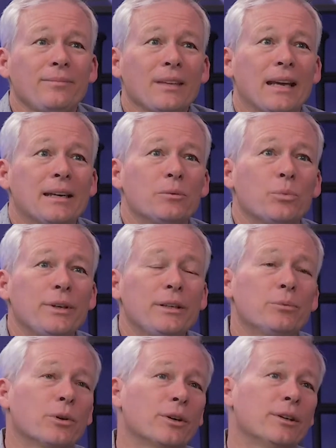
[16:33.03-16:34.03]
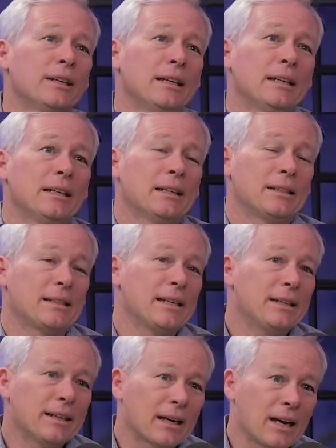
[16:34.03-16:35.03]
and we were
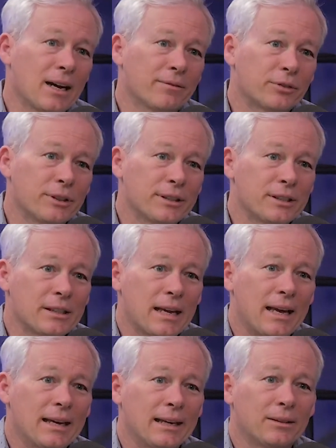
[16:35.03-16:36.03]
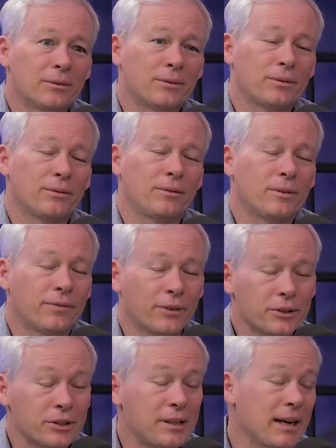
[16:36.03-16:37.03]
attending a conference and the
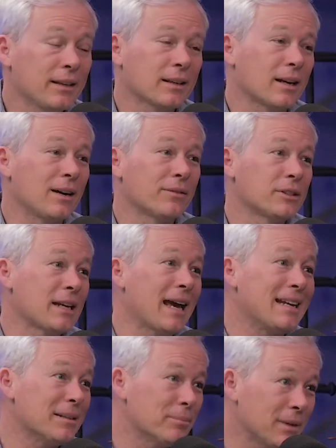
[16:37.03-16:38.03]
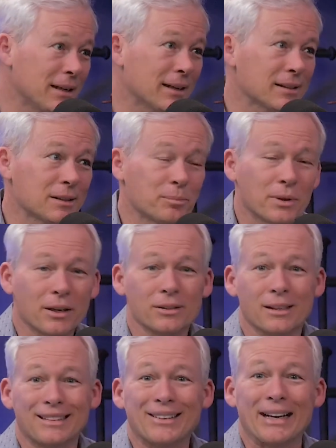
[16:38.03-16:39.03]
first day of the conference I had to miss because
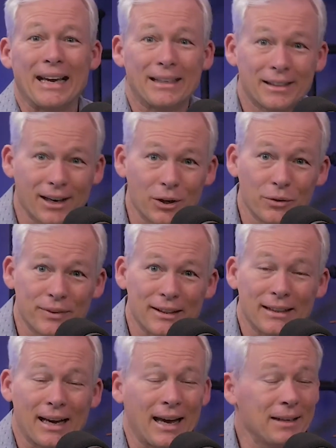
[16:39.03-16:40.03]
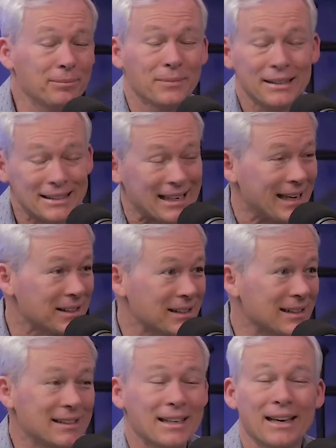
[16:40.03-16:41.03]
I thought I had COVID. I hadn't been
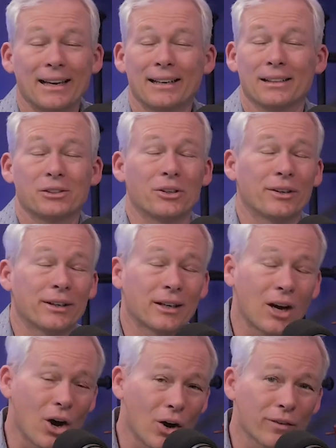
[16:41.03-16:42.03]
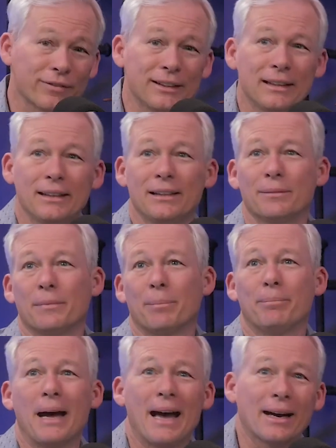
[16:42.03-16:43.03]
tested yet. And I started coughing and my
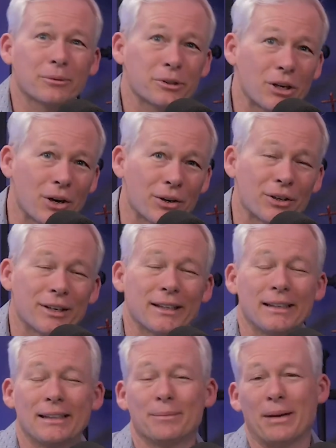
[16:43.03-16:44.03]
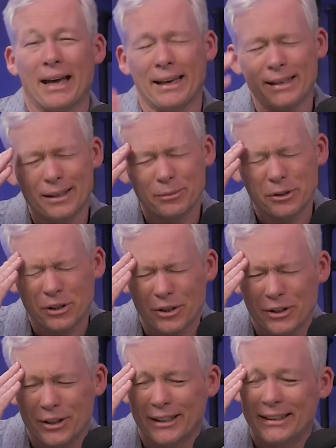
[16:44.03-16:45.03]
back was hurting and my mm. head was
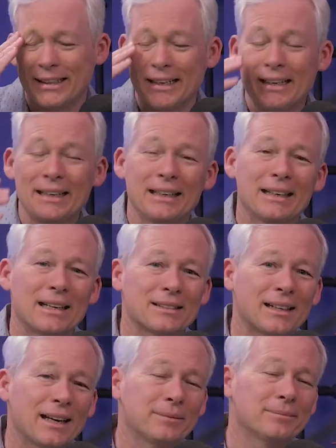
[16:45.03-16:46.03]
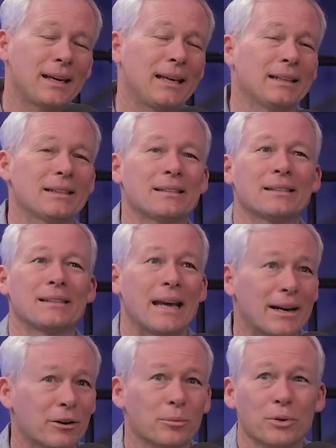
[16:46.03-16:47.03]
hurting. And I was like, man, this is
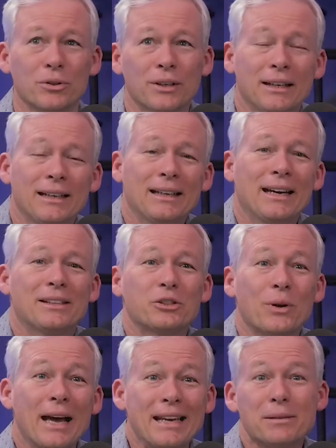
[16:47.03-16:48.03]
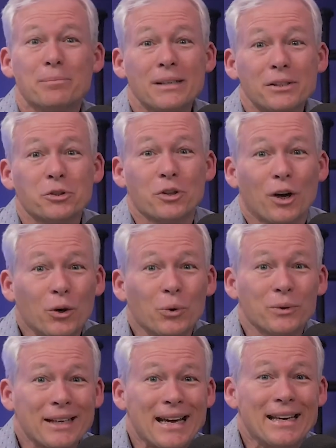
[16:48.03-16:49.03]
terrible. And so I had to miss the whole
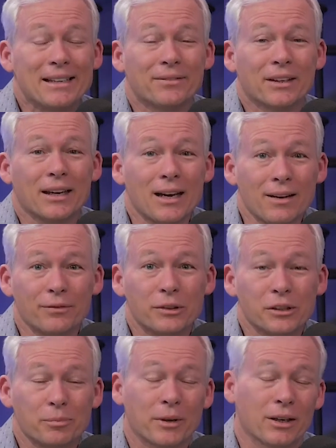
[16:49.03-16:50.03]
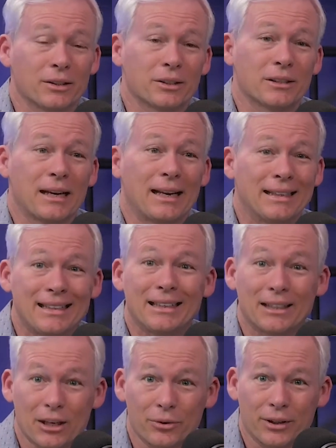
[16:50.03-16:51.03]
day of the conference because I needed
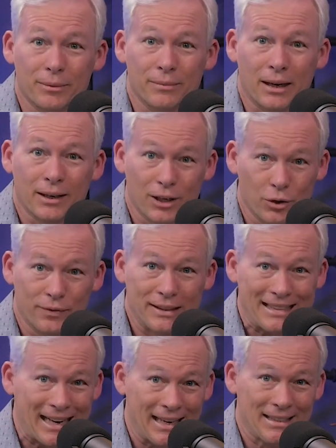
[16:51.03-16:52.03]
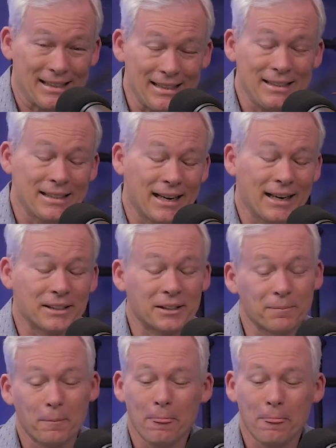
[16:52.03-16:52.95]
to go get my COVID 19 test.